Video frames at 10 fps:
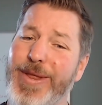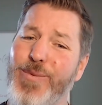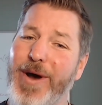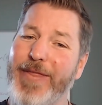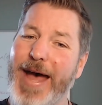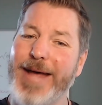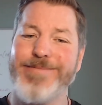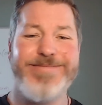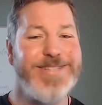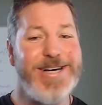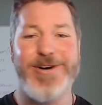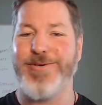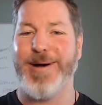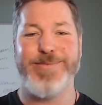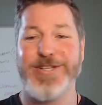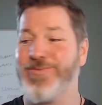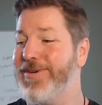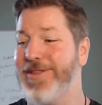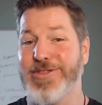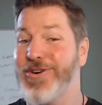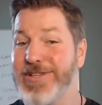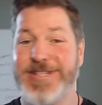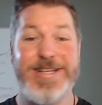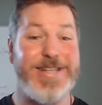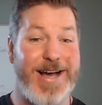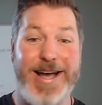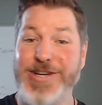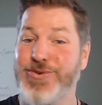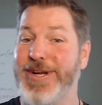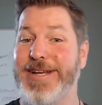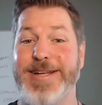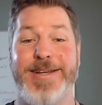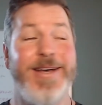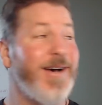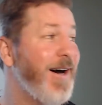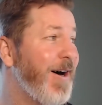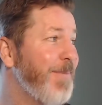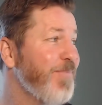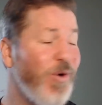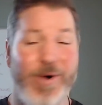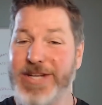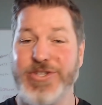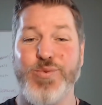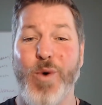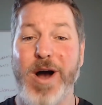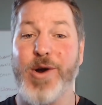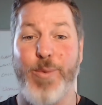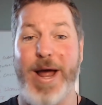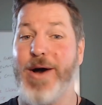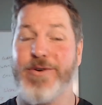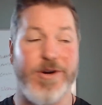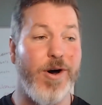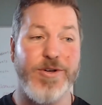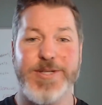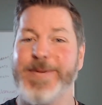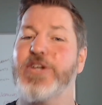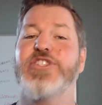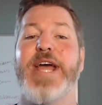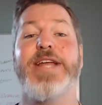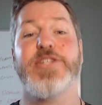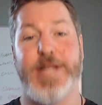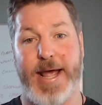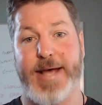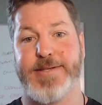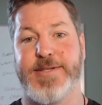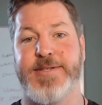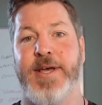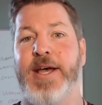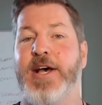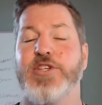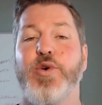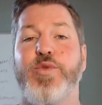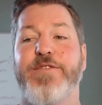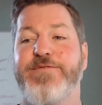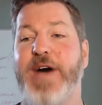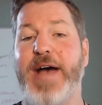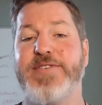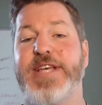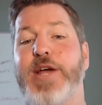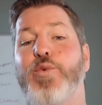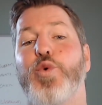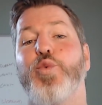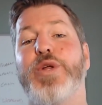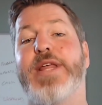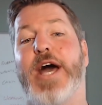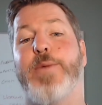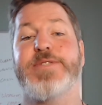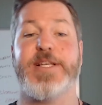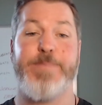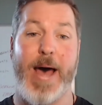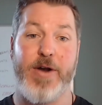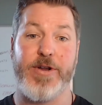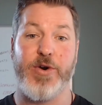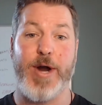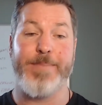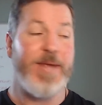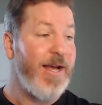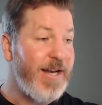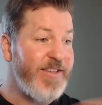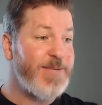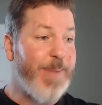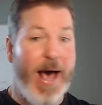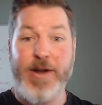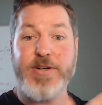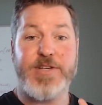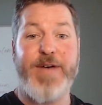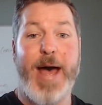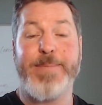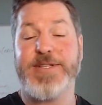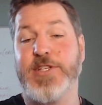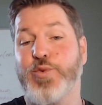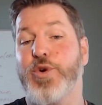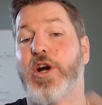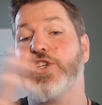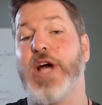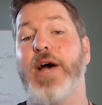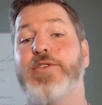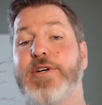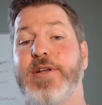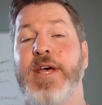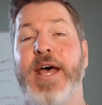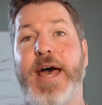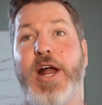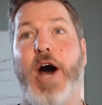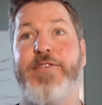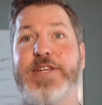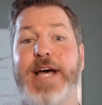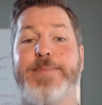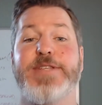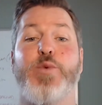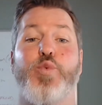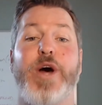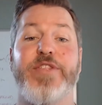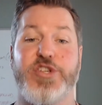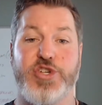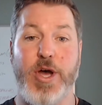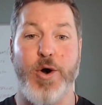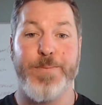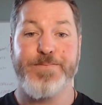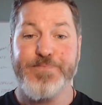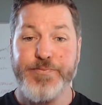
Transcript: I really want that? No, I'm just really thirsty, dehydrated, or I just walk around or call somebody or change tasks. So the 5-second rule really helps this pattern interrupt. Now, these patterns have happened since our childhood, and oftentimes they run the show,